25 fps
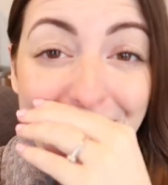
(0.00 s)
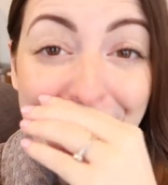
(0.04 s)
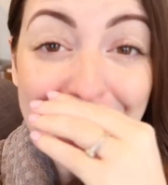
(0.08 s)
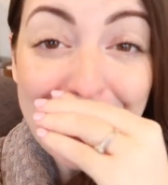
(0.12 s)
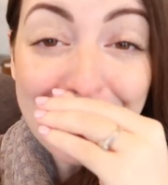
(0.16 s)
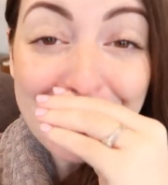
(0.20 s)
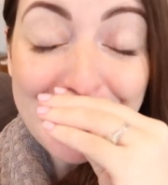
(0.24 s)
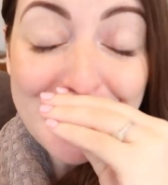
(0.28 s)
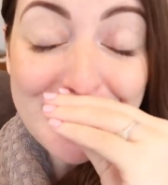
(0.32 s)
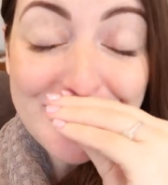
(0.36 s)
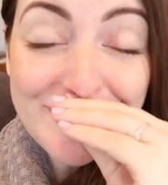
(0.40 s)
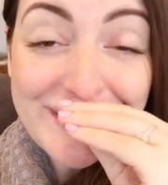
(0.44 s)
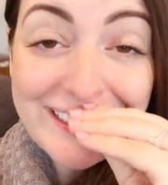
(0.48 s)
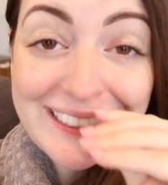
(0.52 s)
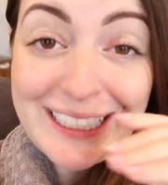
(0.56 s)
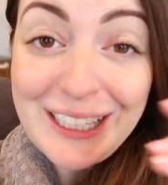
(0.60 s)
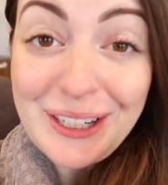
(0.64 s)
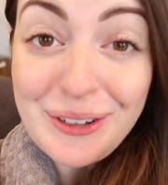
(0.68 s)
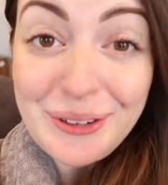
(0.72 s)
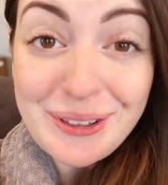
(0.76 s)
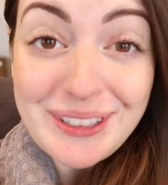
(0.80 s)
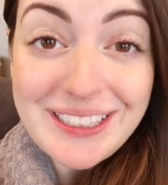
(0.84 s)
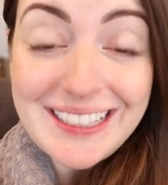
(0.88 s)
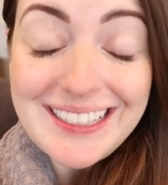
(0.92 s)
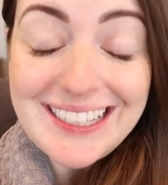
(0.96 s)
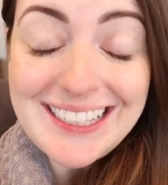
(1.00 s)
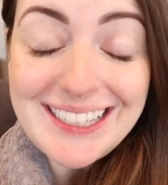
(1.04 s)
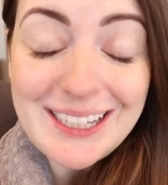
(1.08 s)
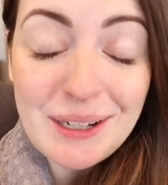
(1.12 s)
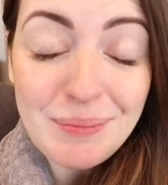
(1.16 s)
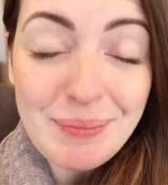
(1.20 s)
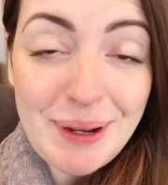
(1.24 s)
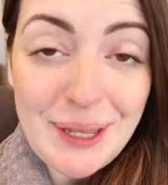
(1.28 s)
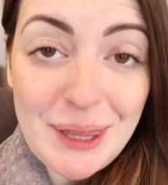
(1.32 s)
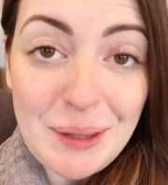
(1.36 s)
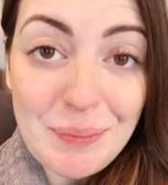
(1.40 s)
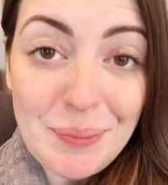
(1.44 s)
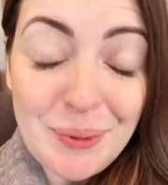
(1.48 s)
It was really noisy down
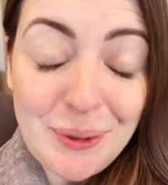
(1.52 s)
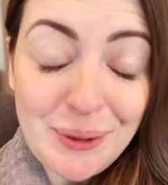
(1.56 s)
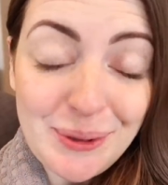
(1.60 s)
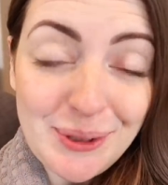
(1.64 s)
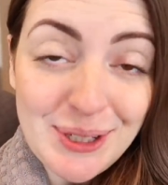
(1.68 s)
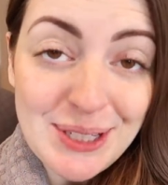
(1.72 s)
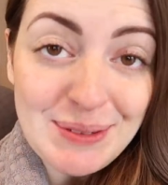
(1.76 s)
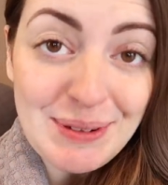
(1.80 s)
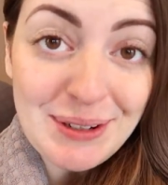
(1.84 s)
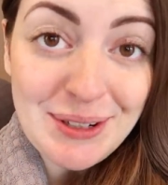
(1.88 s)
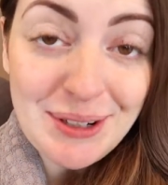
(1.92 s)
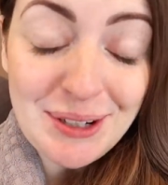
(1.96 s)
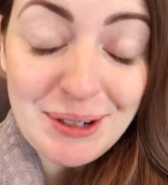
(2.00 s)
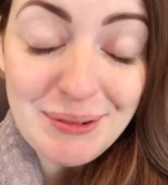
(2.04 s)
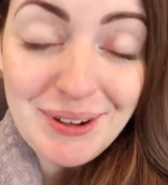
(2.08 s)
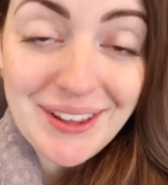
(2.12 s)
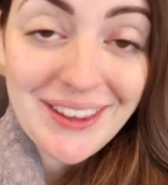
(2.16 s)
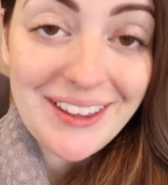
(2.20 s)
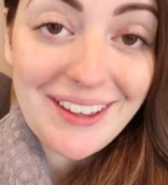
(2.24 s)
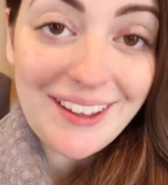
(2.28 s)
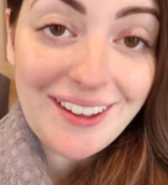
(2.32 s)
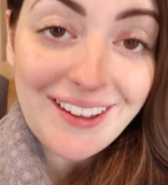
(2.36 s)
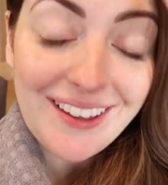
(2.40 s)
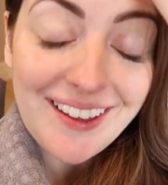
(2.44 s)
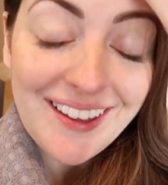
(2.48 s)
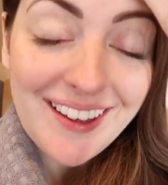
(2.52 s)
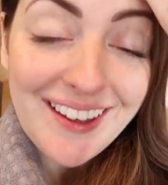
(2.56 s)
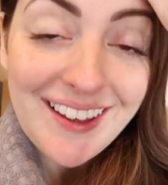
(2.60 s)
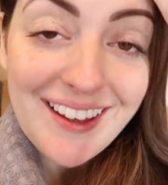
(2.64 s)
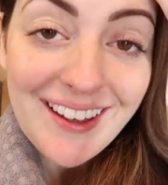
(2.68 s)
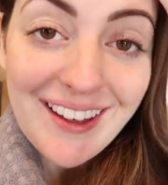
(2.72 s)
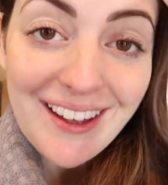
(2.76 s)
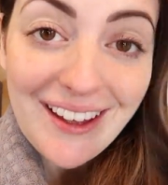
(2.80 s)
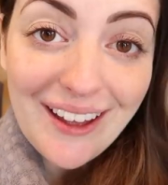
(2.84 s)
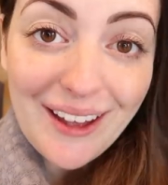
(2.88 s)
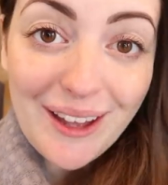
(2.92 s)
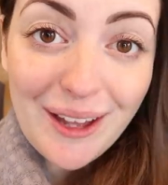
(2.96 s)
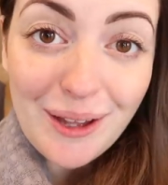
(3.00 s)
by the pool, so I don't know whether
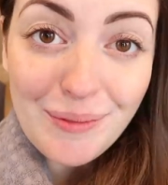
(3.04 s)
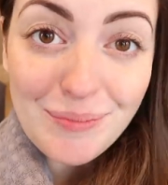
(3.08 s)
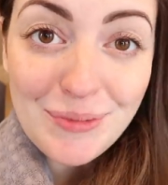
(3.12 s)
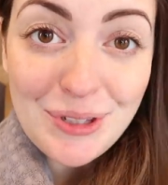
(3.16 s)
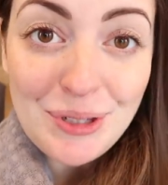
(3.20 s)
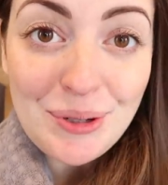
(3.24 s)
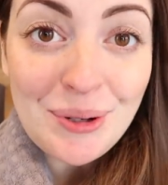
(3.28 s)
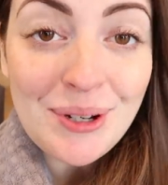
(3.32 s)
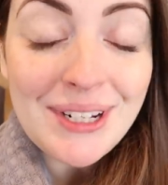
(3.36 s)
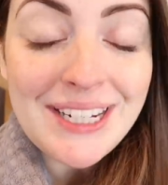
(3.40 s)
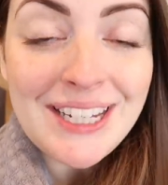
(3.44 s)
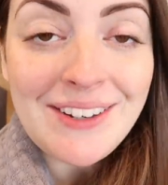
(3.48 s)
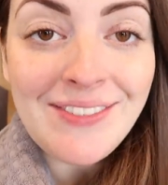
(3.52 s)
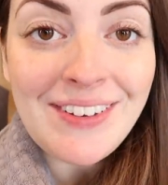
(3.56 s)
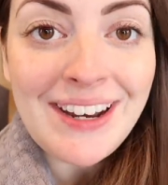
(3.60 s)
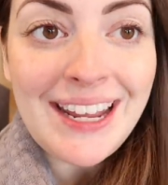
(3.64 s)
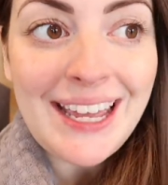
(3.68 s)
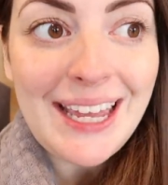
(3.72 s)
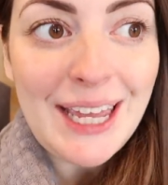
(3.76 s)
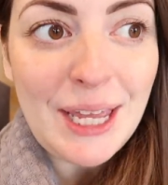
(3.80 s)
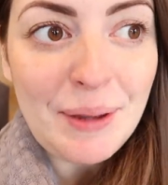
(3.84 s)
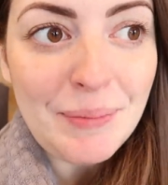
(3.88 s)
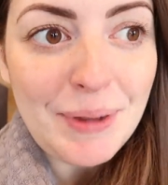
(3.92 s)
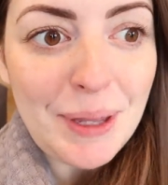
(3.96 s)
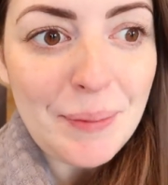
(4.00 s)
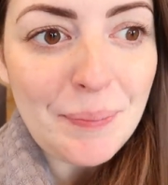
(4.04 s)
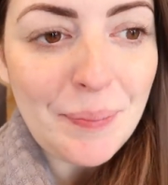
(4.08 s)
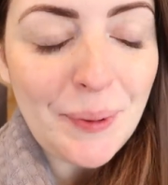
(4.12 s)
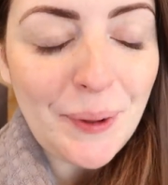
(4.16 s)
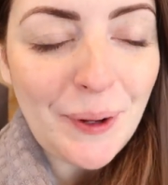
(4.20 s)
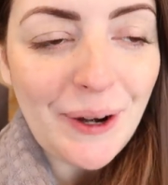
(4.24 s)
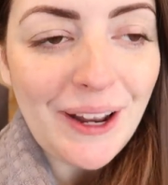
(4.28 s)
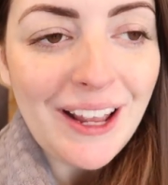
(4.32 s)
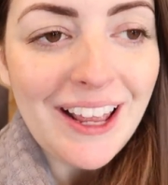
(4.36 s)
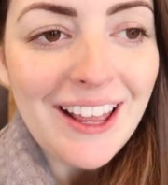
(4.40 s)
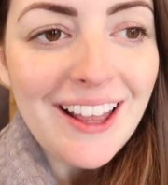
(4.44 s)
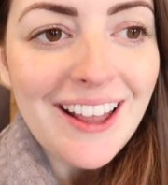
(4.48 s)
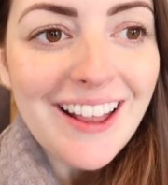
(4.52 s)
you could even hear me,
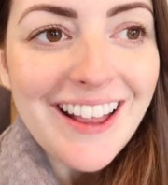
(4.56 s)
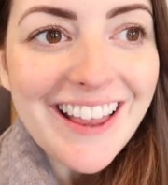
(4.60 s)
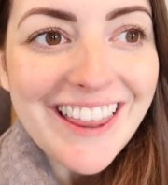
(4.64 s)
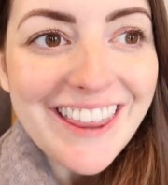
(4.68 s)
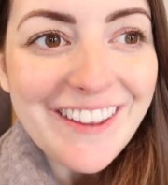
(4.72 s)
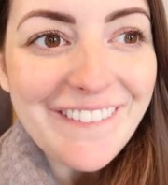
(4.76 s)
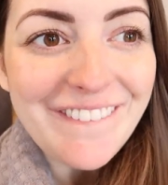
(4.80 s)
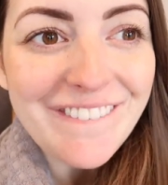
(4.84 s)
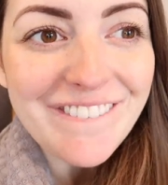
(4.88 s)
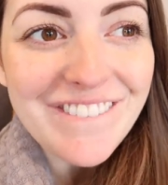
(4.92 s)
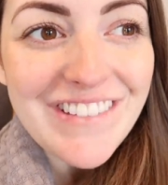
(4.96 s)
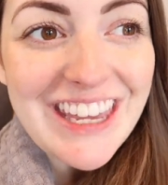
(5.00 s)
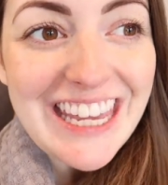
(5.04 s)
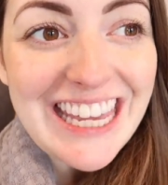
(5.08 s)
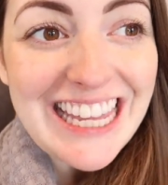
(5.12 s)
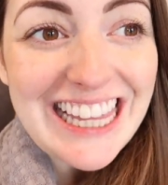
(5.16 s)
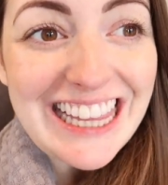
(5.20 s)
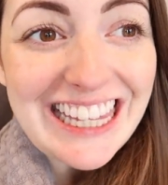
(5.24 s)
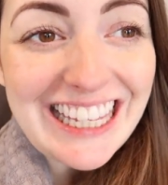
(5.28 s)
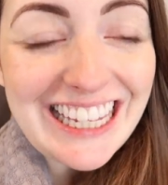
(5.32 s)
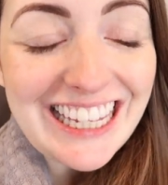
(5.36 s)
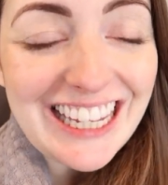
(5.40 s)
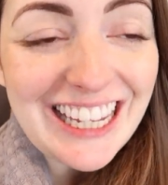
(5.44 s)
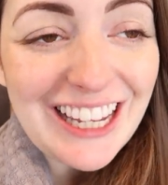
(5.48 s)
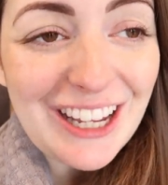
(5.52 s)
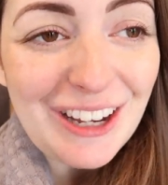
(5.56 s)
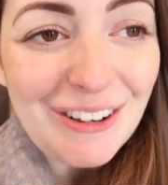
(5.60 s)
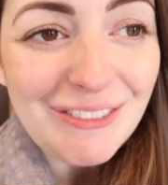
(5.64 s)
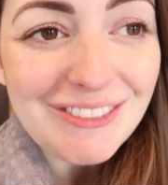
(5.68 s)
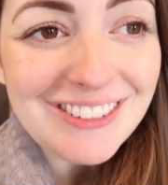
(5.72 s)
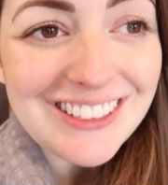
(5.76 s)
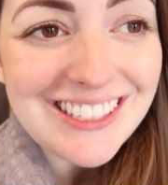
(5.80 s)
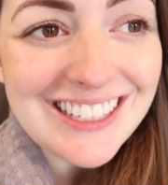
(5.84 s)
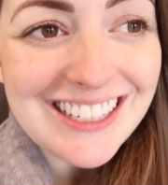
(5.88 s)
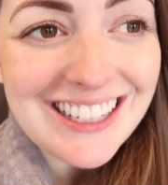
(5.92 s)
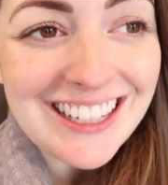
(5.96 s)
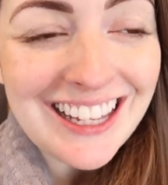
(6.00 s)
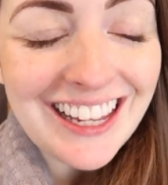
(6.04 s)
but the feeling
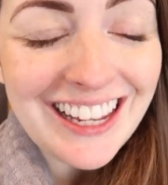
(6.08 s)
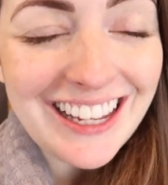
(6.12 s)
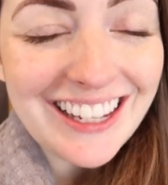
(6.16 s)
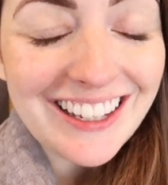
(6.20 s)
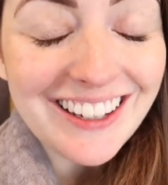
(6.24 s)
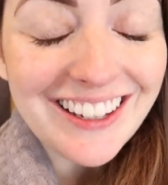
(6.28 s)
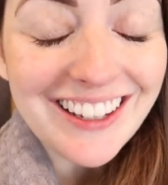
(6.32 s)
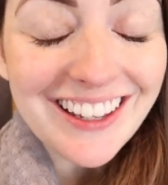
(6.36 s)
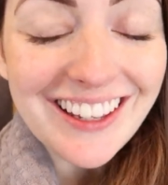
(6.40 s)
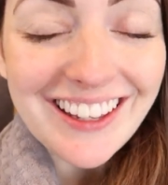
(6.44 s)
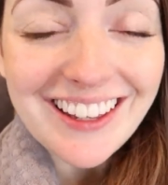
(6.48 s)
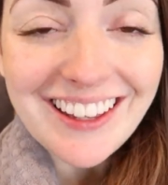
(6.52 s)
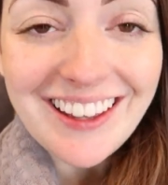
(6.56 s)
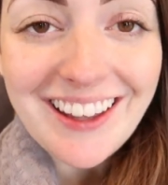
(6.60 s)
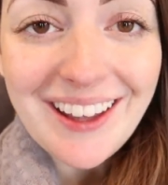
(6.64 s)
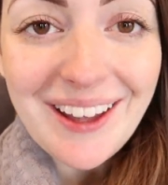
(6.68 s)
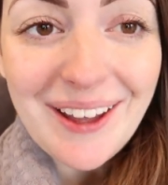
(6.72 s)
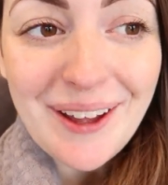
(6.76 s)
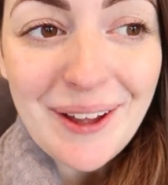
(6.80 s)
was like